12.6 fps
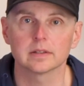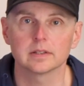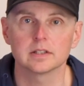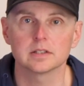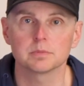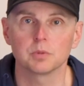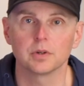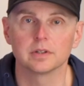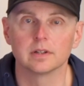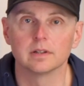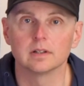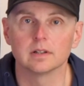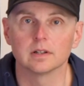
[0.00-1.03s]
At this
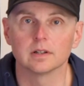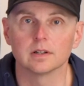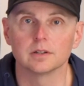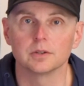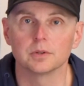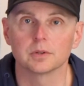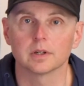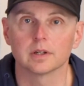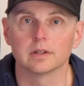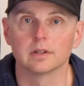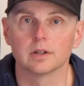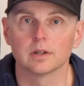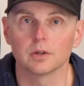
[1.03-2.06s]
point, you can